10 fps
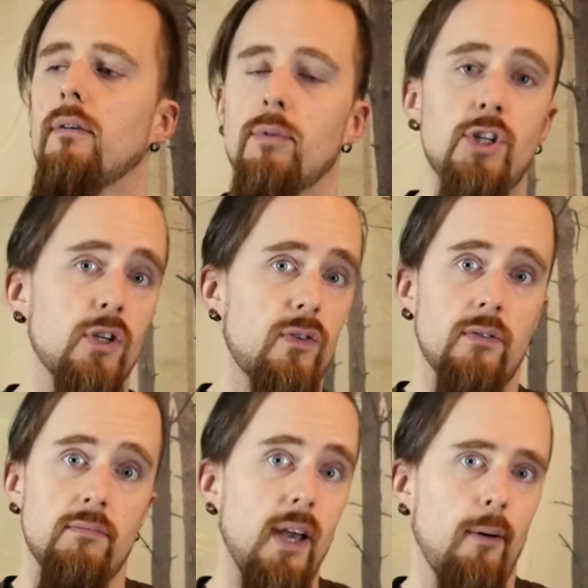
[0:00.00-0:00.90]
Which
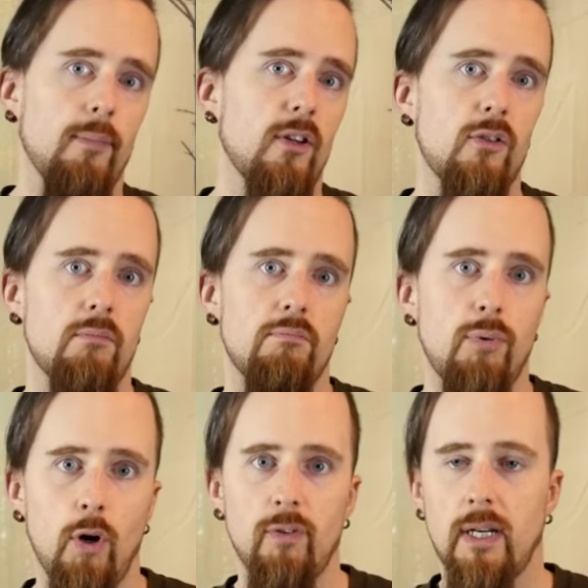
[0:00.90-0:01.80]
is, that's
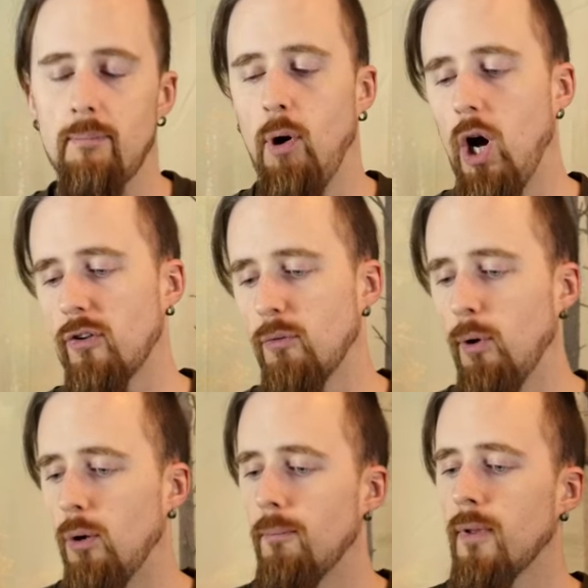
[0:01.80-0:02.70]
perfectly
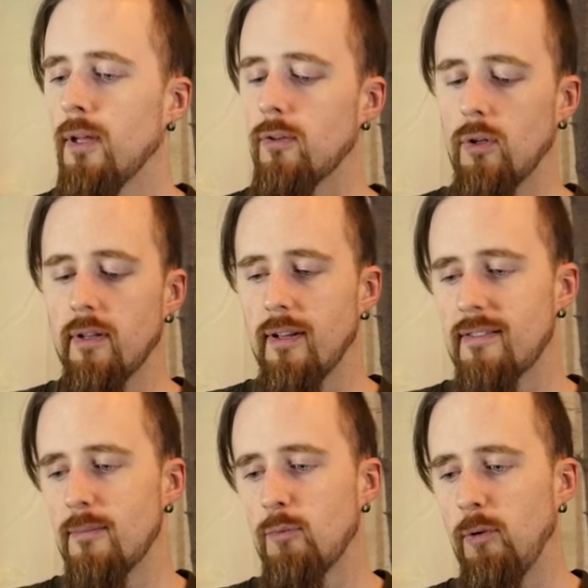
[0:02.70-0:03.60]
possible. So that
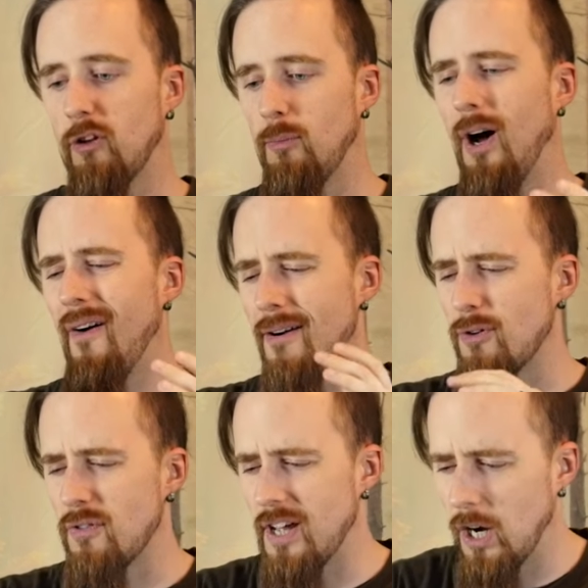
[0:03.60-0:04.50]
seems plausible.
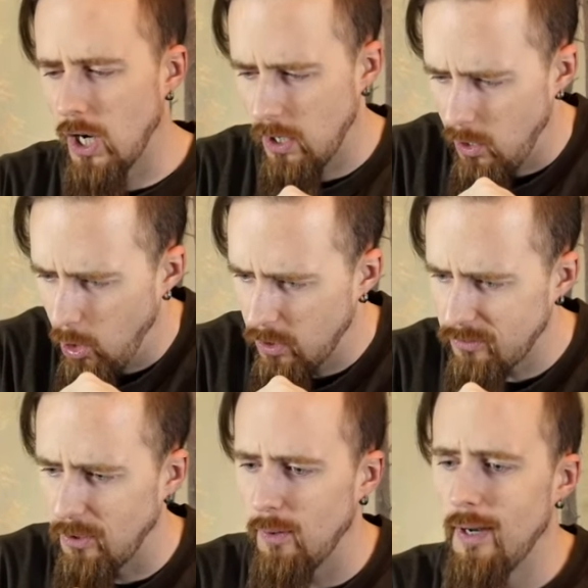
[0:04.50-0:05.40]
However, there are
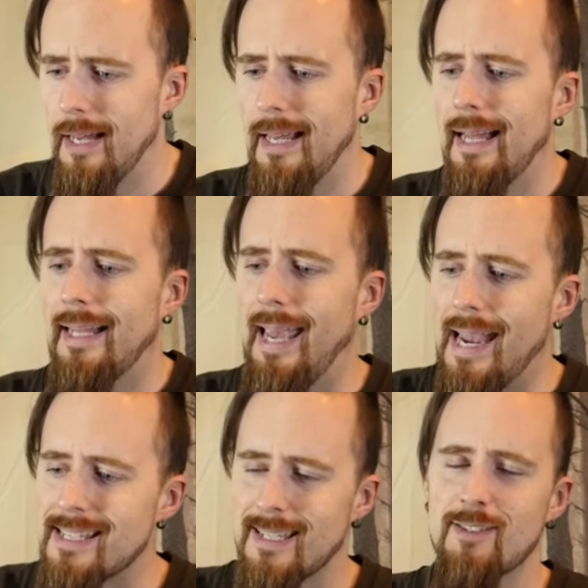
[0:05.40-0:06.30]
also
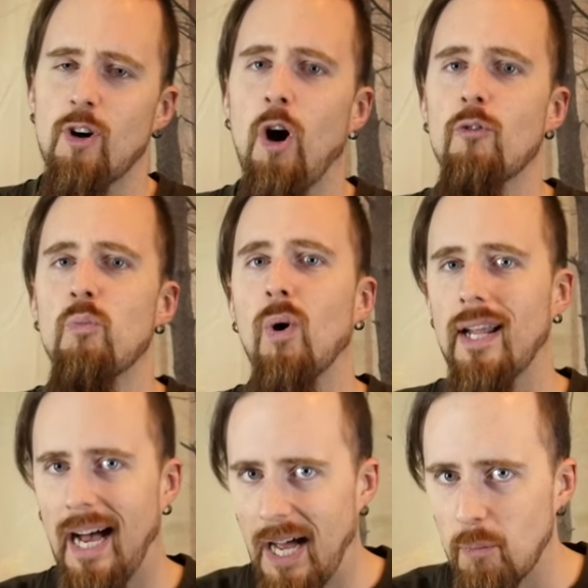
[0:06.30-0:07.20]
cases of
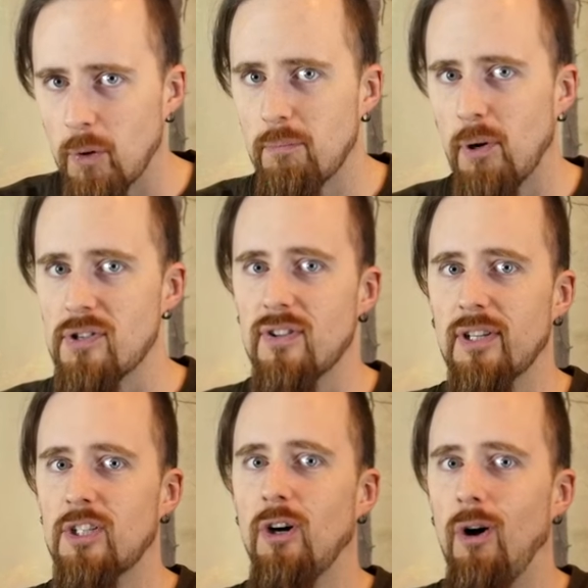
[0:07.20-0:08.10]
what I would
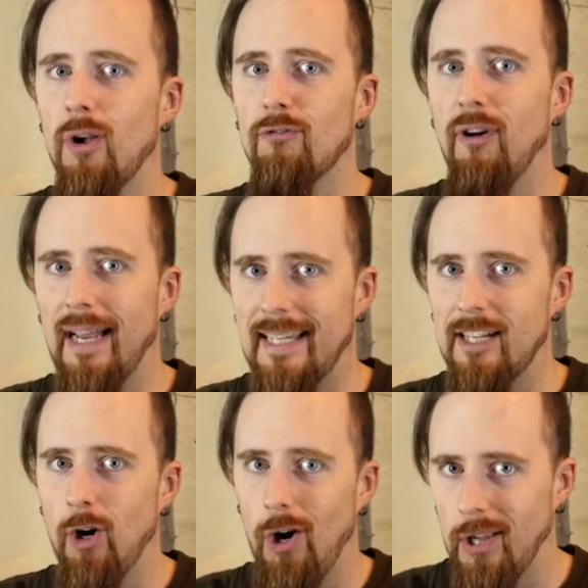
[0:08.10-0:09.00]
personally call
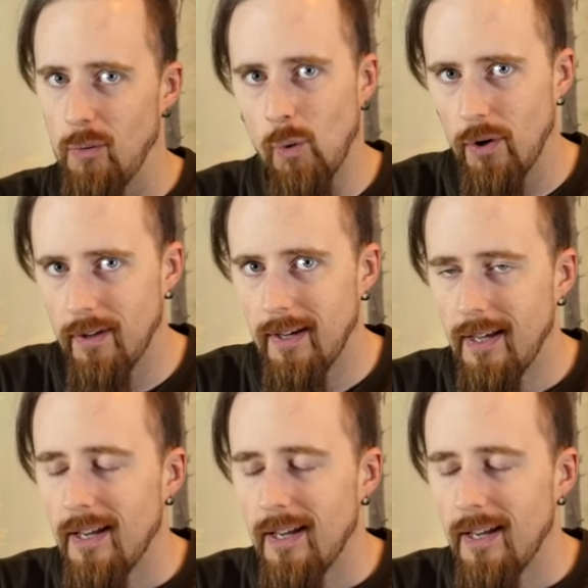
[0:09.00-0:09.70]
Viking Hollywood,